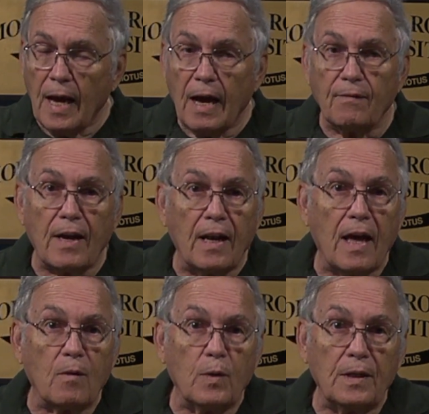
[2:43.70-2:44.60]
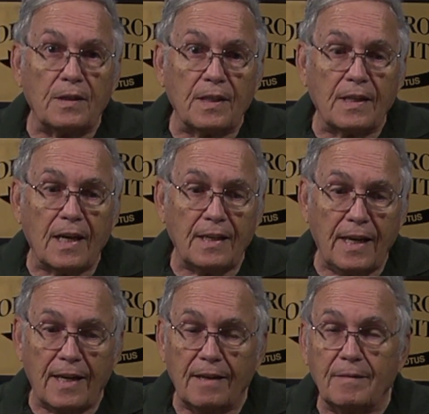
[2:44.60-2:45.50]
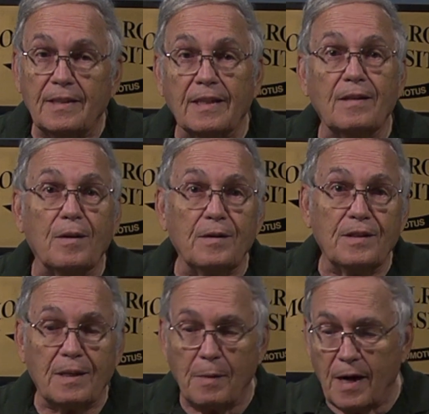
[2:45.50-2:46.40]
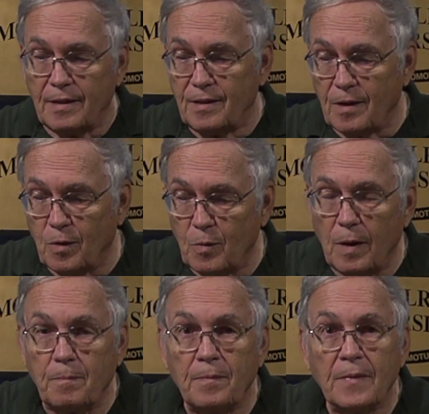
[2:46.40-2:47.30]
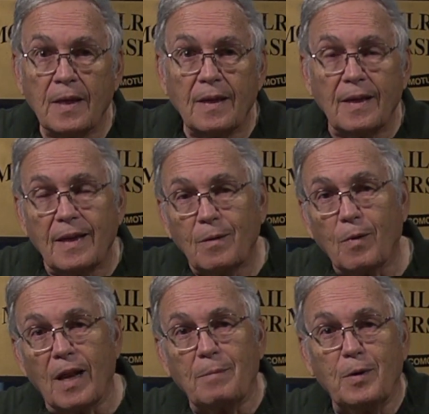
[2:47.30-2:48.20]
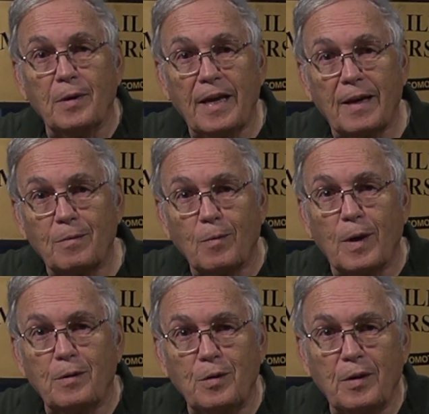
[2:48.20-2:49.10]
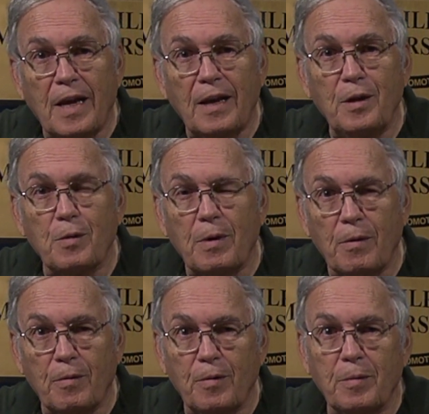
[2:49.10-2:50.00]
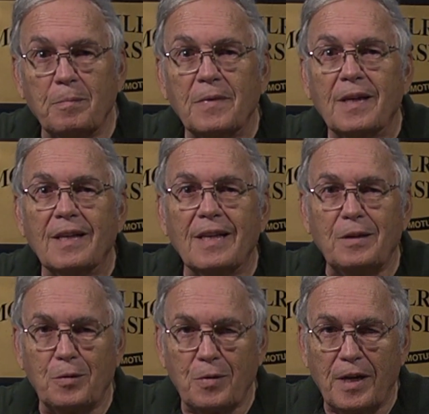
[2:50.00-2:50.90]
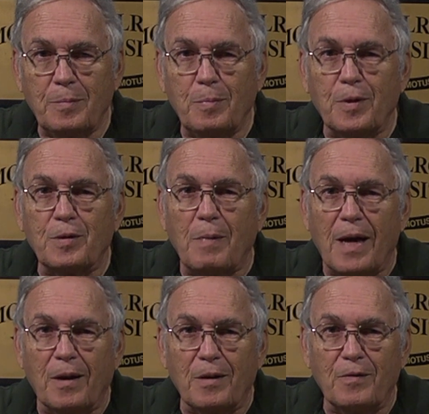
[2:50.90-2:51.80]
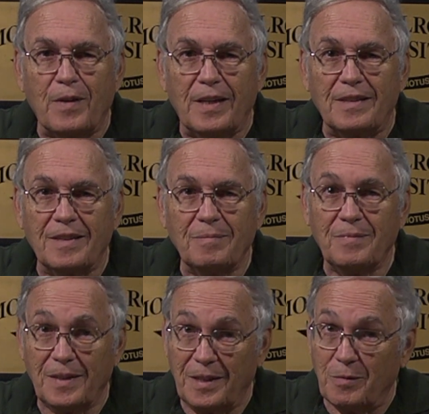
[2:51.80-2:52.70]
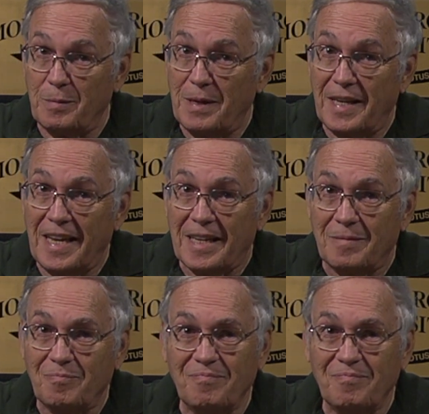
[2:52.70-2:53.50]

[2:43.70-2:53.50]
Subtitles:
I've got a lot of windows to cut yet, 600 and some odd, so while I'm doing that, why don't you go down to your railroad room, let your trains put a smile on your face. Until we meet again.